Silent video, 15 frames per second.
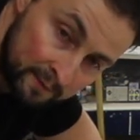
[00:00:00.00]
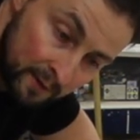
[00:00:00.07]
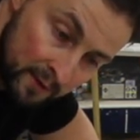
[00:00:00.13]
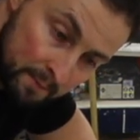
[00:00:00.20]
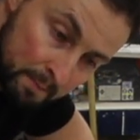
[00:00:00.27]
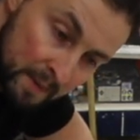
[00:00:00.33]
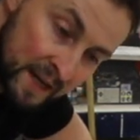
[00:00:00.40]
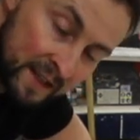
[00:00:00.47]
for
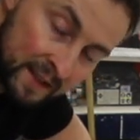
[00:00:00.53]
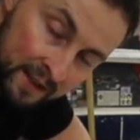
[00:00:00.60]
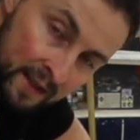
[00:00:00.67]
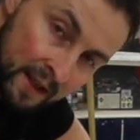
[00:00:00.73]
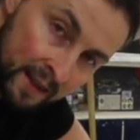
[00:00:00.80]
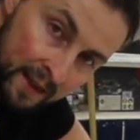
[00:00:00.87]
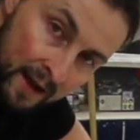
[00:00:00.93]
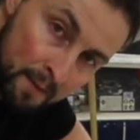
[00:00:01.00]
the bin
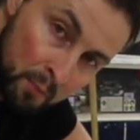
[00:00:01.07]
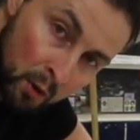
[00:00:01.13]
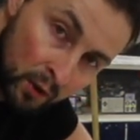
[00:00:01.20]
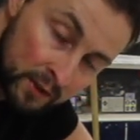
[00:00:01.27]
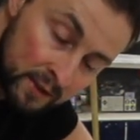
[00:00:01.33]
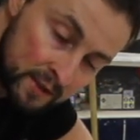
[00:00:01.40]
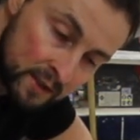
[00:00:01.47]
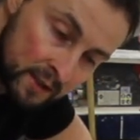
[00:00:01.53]
at that
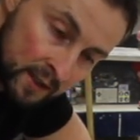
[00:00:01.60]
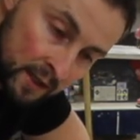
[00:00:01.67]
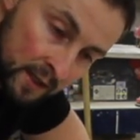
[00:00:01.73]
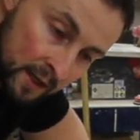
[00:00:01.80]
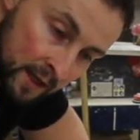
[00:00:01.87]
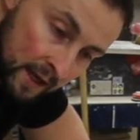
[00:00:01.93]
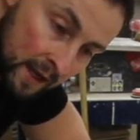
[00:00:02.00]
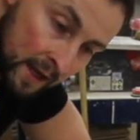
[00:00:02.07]
point.
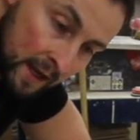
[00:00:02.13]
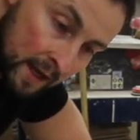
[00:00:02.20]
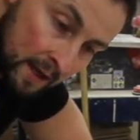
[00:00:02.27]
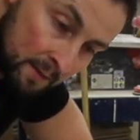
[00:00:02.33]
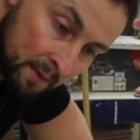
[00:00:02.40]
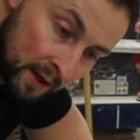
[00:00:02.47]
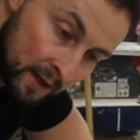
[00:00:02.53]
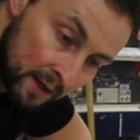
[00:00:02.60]

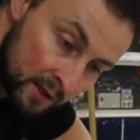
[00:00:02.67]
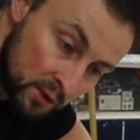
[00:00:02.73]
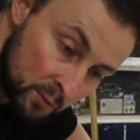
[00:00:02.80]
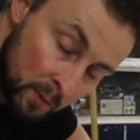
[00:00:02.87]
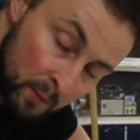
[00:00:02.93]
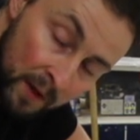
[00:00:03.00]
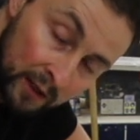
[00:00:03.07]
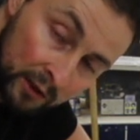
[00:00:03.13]
And as
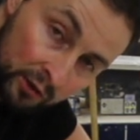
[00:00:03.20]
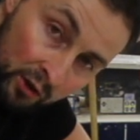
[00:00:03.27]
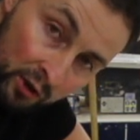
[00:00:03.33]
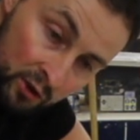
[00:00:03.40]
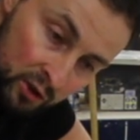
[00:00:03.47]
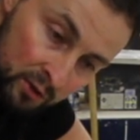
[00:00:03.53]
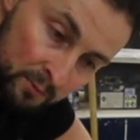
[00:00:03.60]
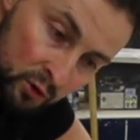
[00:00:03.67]
we well
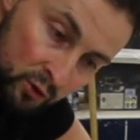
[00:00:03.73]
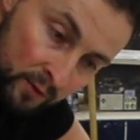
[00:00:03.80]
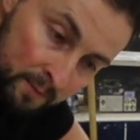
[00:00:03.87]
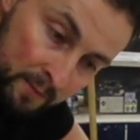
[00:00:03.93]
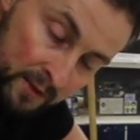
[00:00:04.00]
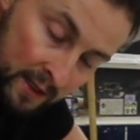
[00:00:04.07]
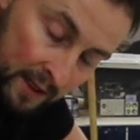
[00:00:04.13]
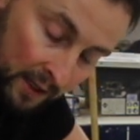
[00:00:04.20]
know, some
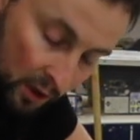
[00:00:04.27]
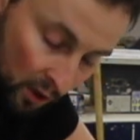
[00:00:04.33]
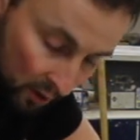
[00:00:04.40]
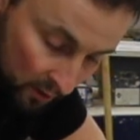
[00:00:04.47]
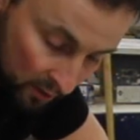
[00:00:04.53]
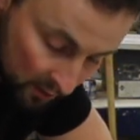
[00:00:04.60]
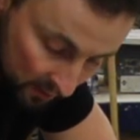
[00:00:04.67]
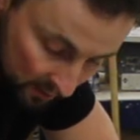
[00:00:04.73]
trims can
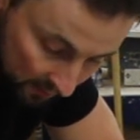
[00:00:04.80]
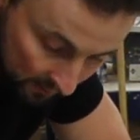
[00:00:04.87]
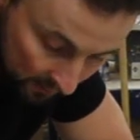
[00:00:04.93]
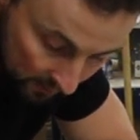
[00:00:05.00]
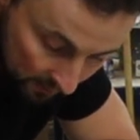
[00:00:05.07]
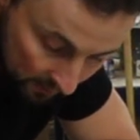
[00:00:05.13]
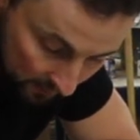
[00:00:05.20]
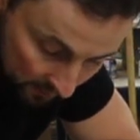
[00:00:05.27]
cost,
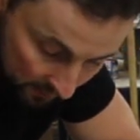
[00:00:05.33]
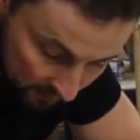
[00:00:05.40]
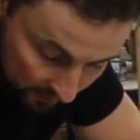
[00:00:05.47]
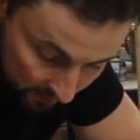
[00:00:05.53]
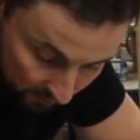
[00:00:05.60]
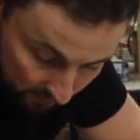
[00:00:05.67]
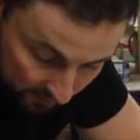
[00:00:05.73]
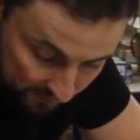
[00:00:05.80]

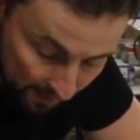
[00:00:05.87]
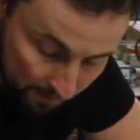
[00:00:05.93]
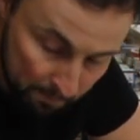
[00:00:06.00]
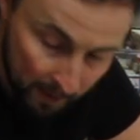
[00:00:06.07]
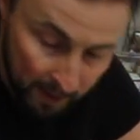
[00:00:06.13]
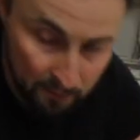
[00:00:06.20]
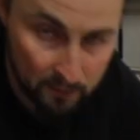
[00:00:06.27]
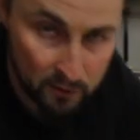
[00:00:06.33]
you know,
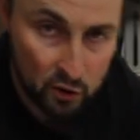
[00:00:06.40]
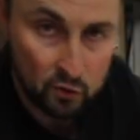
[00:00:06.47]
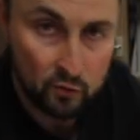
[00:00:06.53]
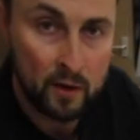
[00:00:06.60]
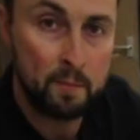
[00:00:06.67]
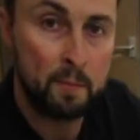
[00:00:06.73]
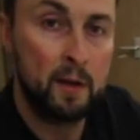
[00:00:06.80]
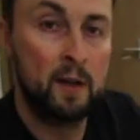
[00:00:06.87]
£10 a
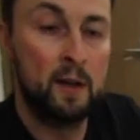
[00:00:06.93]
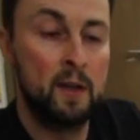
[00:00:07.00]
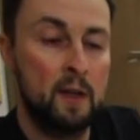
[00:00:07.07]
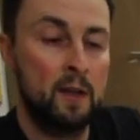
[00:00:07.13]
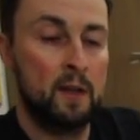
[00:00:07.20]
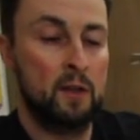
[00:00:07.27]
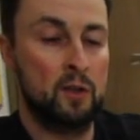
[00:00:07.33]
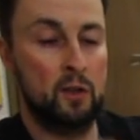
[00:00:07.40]
strip.
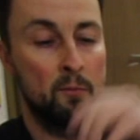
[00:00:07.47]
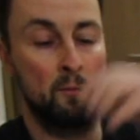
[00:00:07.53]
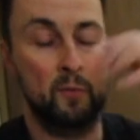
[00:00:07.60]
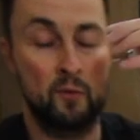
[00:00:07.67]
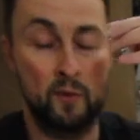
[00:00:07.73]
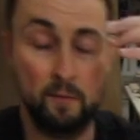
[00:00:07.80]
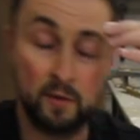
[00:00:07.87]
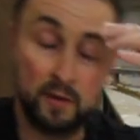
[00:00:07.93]
Some
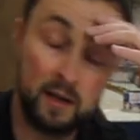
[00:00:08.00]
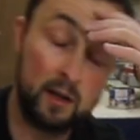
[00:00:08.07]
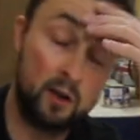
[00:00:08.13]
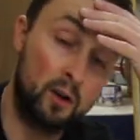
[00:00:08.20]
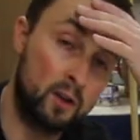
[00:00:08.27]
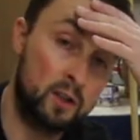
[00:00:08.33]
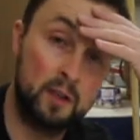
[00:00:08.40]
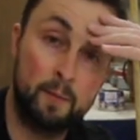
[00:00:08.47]
trims can
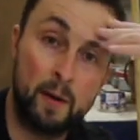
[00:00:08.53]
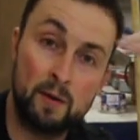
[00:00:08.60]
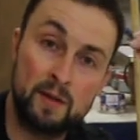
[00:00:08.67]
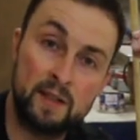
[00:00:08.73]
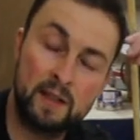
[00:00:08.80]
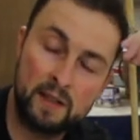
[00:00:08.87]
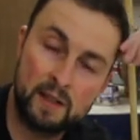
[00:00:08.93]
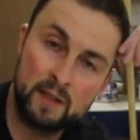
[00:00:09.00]
cost about
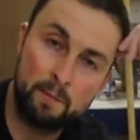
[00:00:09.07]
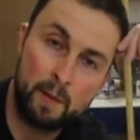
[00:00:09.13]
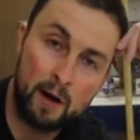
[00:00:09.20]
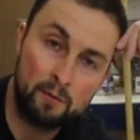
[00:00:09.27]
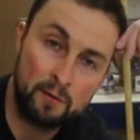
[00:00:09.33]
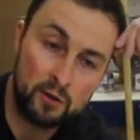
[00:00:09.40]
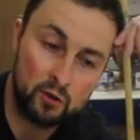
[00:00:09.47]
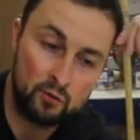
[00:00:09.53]

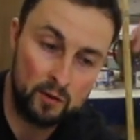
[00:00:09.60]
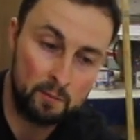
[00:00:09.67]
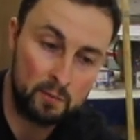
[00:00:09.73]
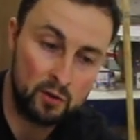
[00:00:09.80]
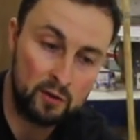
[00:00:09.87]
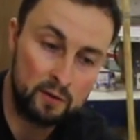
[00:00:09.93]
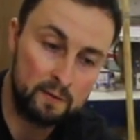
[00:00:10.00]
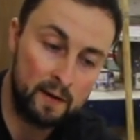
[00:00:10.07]
£60 a
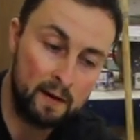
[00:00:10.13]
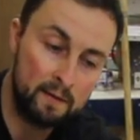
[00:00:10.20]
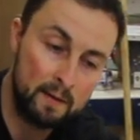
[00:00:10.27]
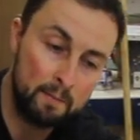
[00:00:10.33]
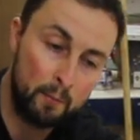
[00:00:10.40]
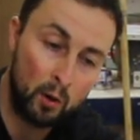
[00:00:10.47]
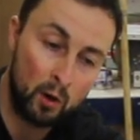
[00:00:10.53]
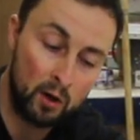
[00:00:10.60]
strip, so it's very
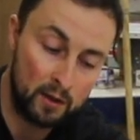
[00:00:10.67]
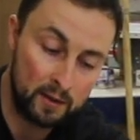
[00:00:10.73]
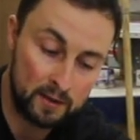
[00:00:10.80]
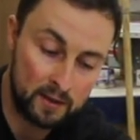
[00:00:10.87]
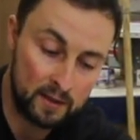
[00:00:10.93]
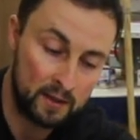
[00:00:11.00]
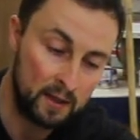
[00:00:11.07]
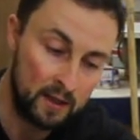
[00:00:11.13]

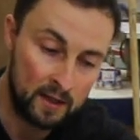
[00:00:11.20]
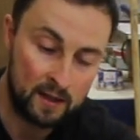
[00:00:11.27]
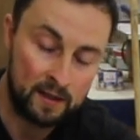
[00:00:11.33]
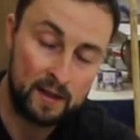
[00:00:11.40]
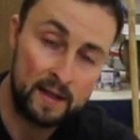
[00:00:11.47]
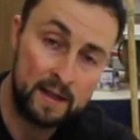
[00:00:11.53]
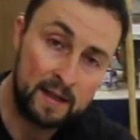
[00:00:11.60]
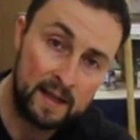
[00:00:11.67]
important
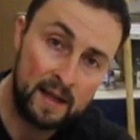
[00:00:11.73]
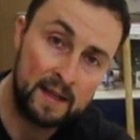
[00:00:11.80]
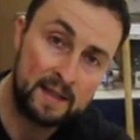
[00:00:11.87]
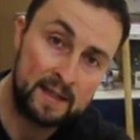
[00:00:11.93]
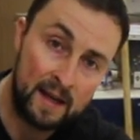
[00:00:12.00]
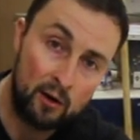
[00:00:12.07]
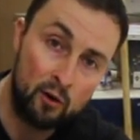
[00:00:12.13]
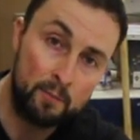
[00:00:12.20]
that you get
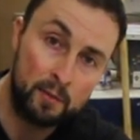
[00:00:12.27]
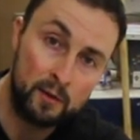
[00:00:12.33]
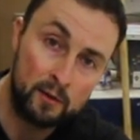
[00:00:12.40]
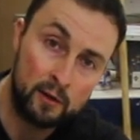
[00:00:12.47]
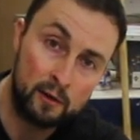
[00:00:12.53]
set up